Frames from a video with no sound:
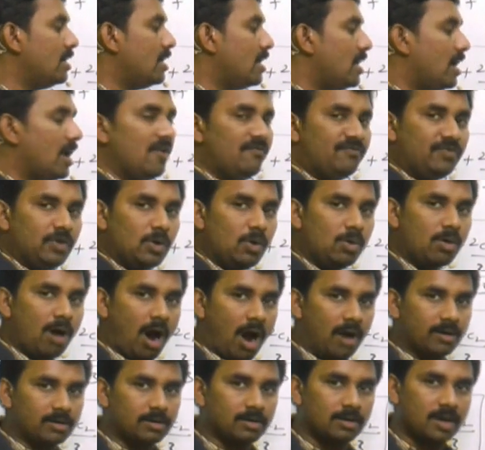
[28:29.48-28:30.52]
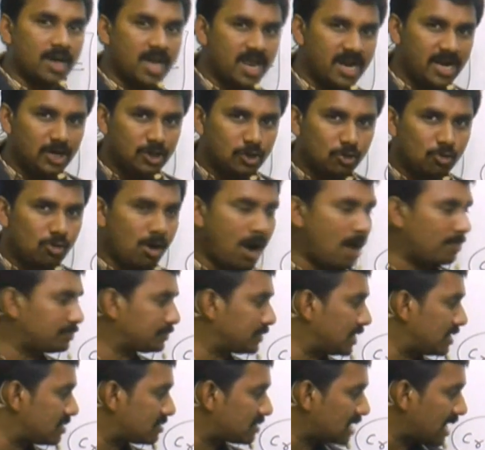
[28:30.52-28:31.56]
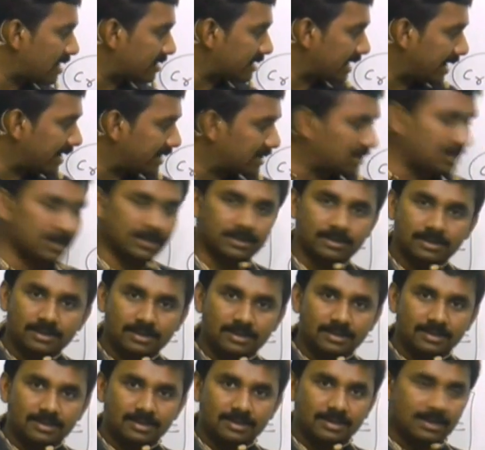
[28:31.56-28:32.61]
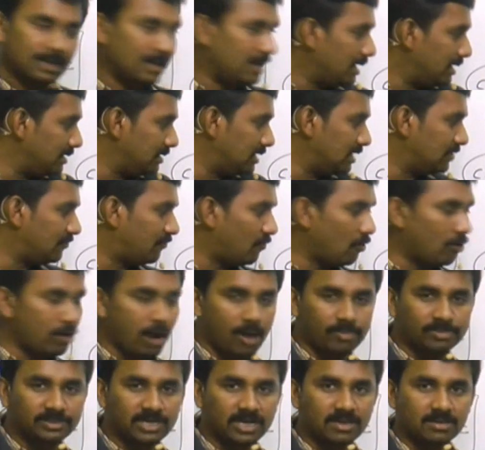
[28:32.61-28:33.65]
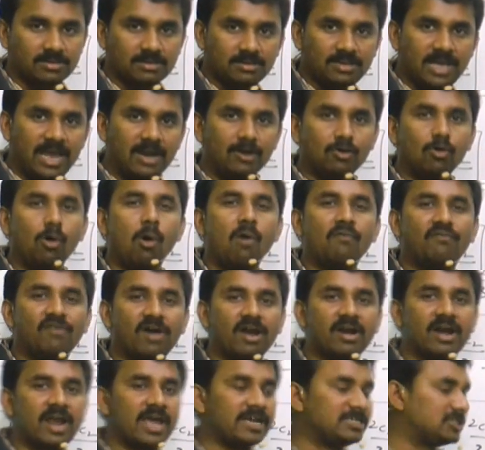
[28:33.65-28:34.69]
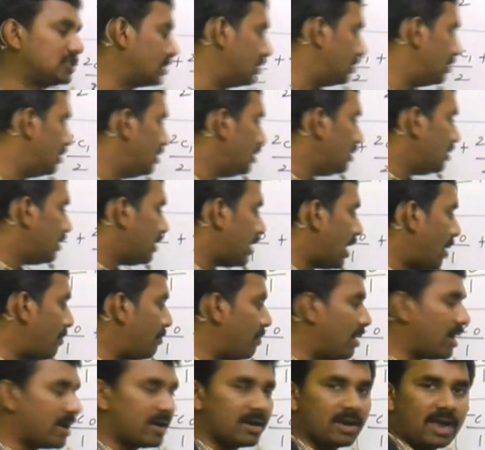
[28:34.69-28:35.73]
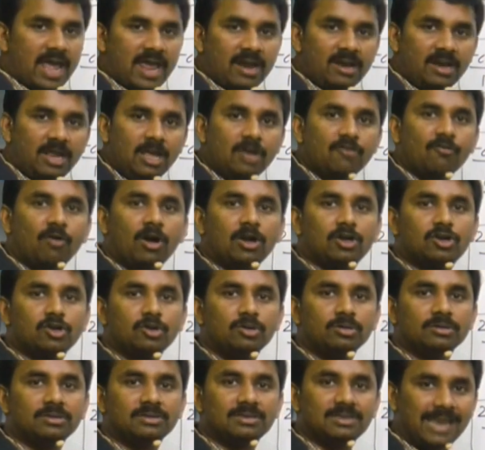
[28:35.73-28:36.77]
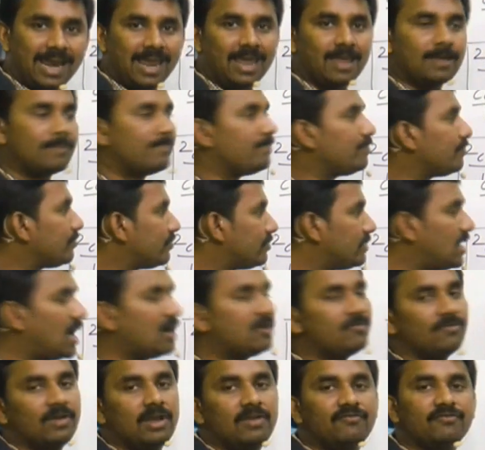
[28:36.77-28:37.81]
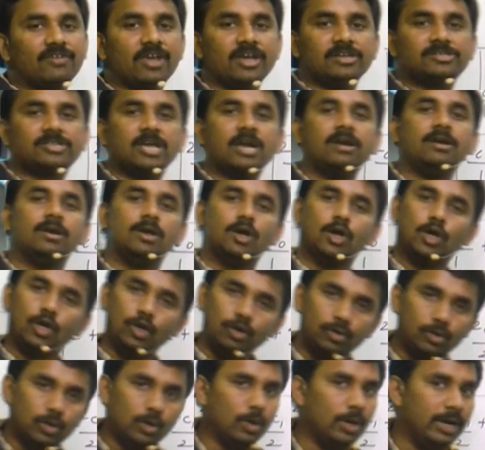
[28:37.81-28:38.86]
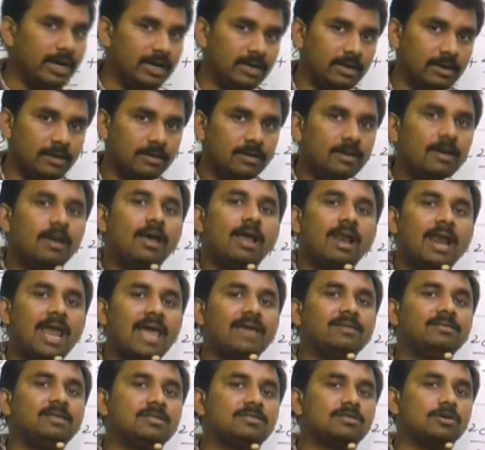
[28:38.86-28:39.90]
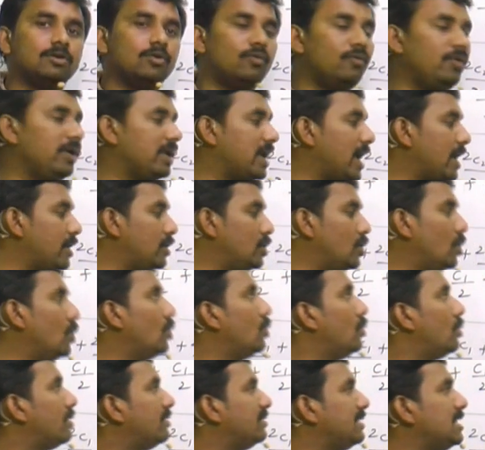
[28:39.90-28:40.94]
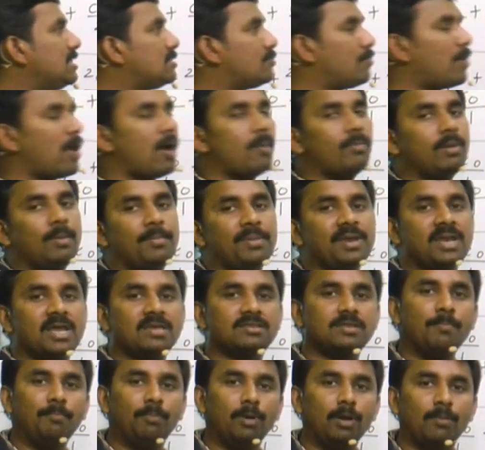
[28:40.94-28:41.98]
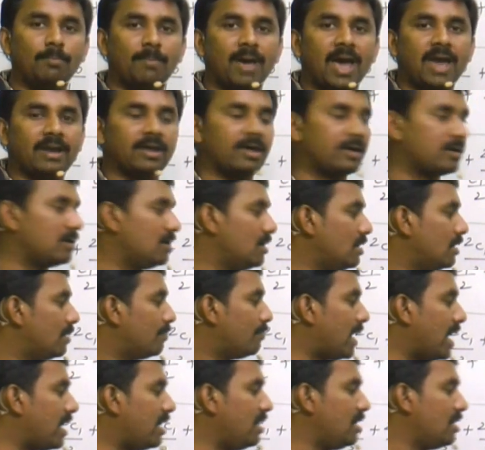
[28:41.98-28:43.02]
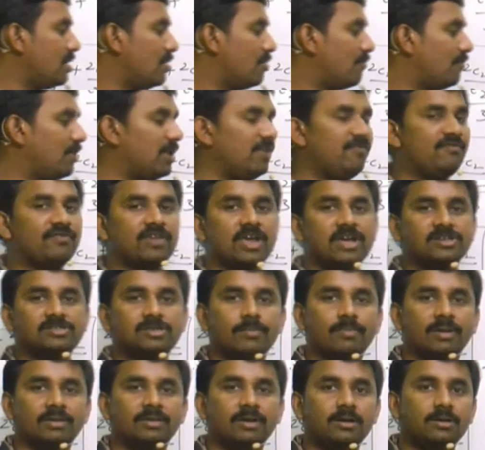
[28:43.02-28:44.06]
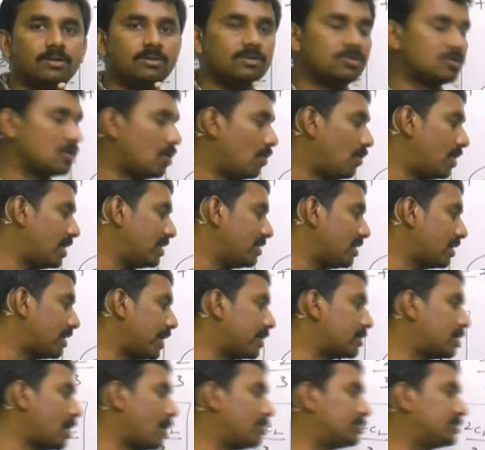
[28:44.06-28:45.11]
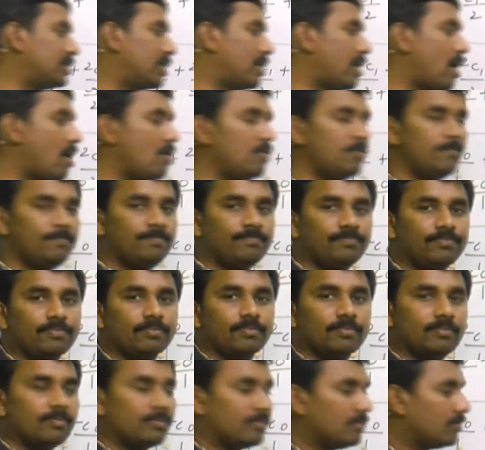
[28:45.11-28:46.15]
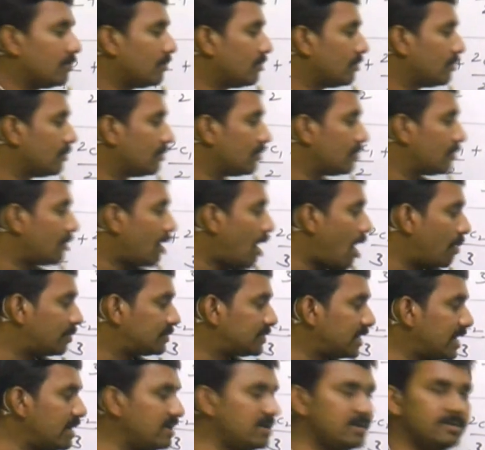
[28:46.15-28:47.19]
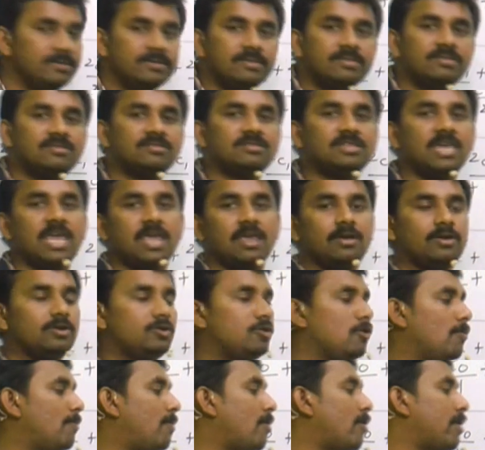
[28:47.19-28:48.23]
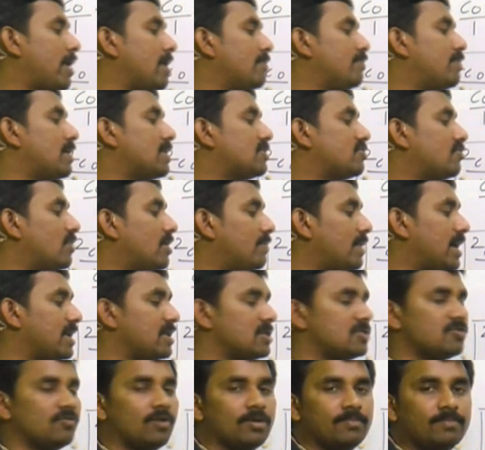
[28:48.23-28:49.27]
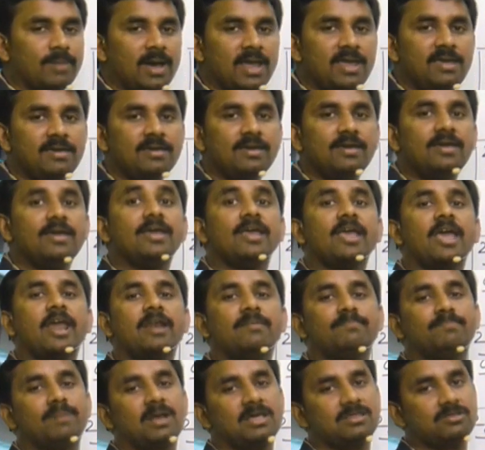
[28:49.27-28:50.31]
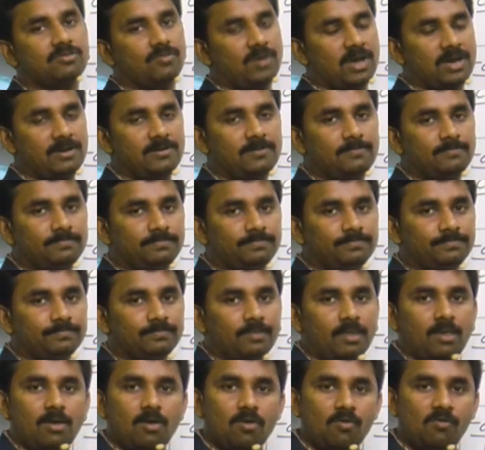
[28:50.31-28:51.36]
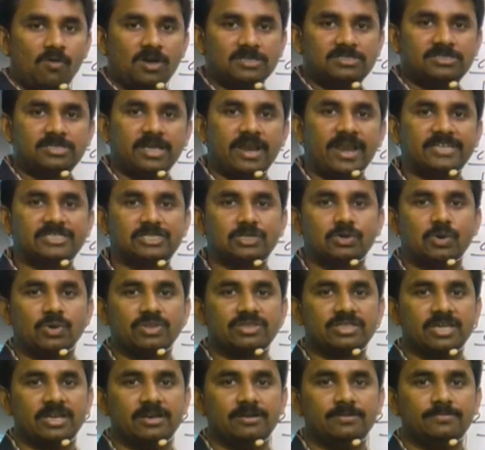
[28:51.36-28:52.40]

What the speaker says: If you got any two options are correct in these four options, then go for next number n equal to 3. That verification you do it. Like this, we can do this problem in a simple manner by verification method. So what is the correct option now? Option C, 2 power n plus 1 minus 1 by n plus 1. What's the next question?